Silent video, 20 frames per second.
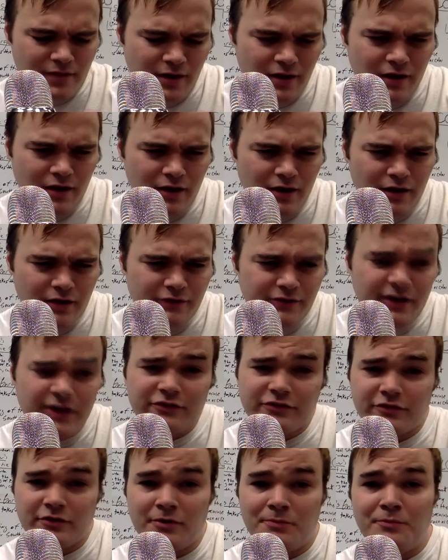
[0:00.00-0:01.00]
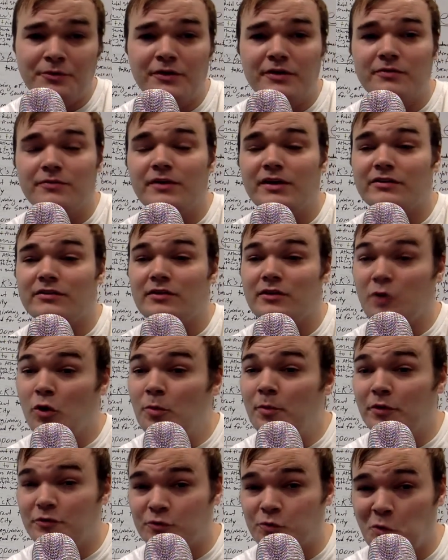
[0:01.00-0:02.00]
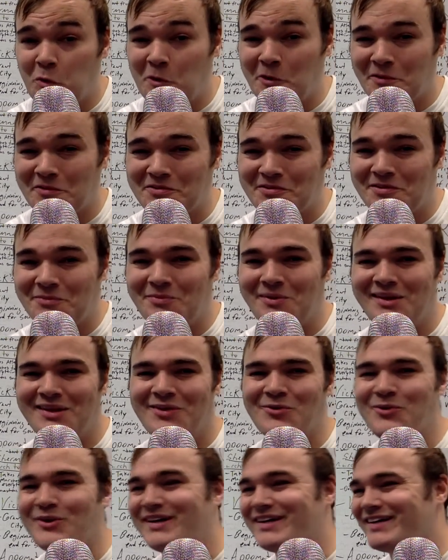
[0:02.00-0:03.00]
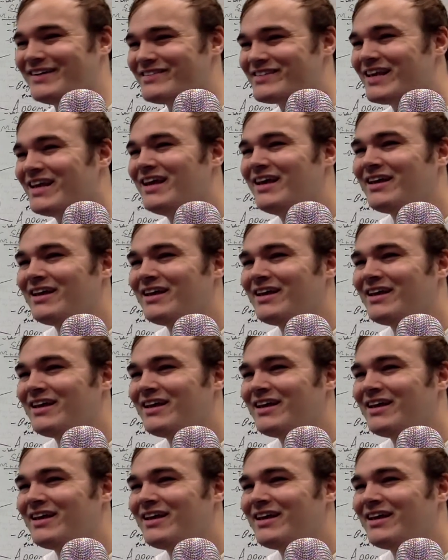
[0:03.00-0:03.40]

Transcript: It's actually a pretty effective, it almost works in many ways